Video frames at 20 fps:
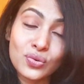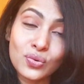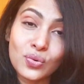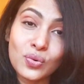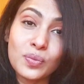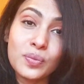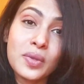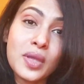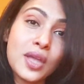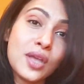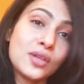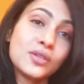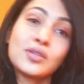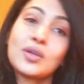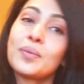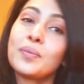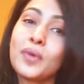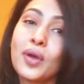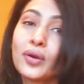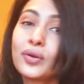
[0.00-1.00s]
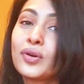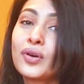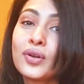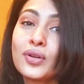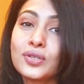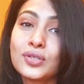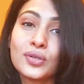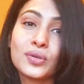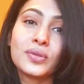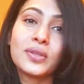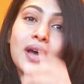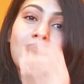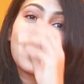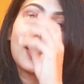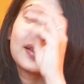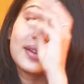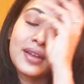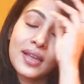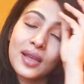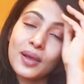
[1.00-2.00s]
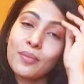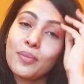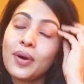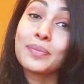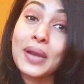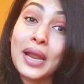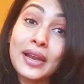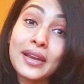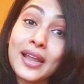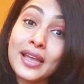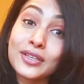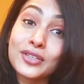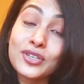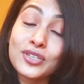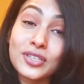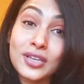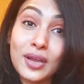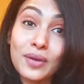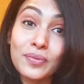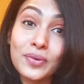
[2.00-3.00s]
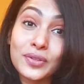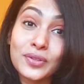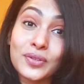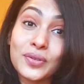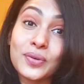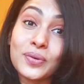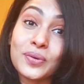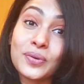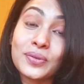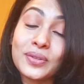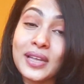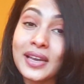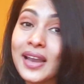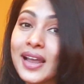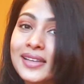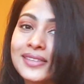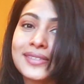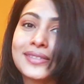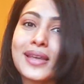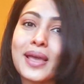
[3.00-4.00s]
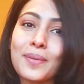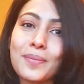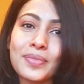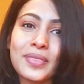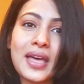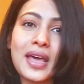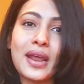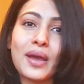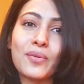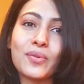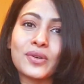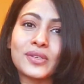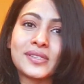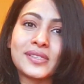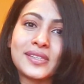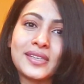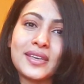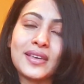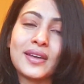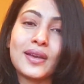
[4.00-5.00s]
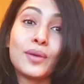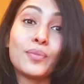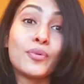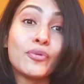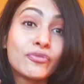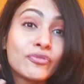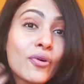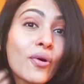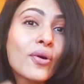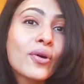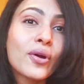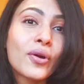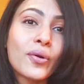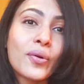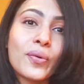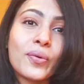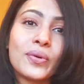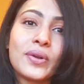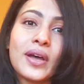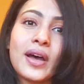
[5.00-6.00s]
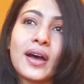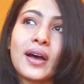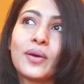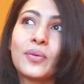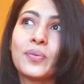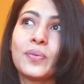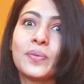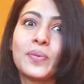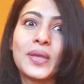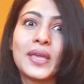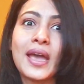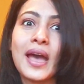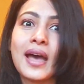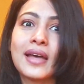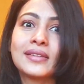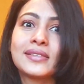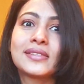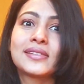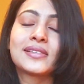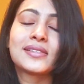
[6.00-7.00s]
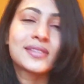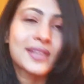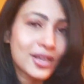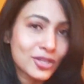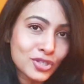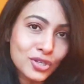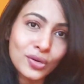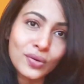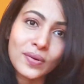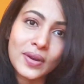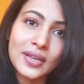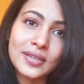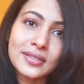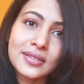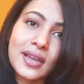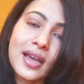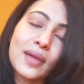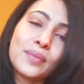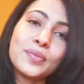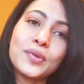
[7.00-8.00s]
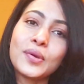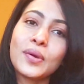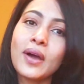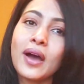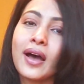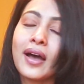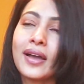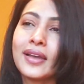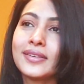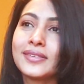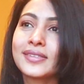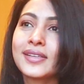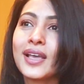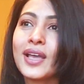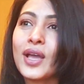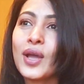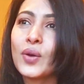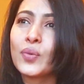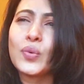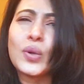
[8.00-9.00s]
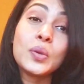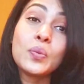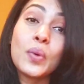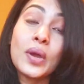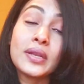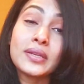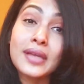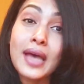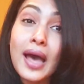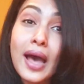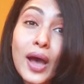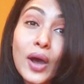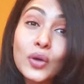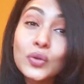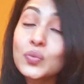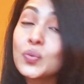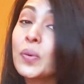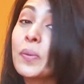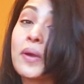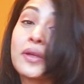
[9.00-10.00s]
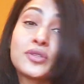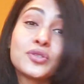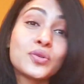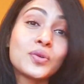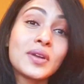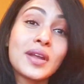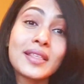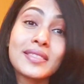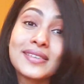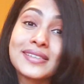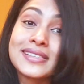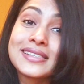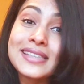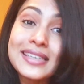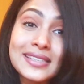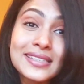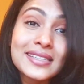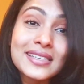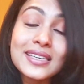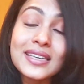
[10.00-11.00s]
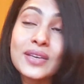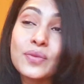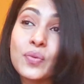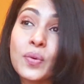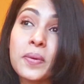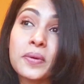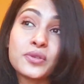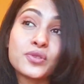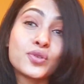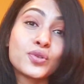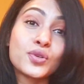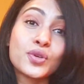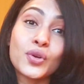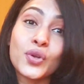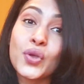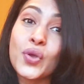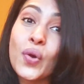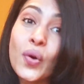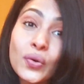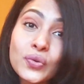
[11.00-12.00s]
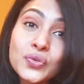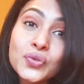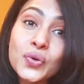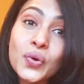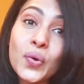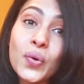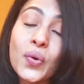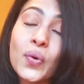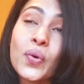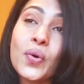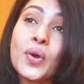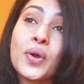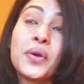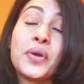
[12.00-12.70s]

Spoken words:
room, so I'm not gonna do that. But I'd like to share with you the last time that I was here before Corona. We had such a great time, you guys. We went out, we went to another city, we went to Kyoto.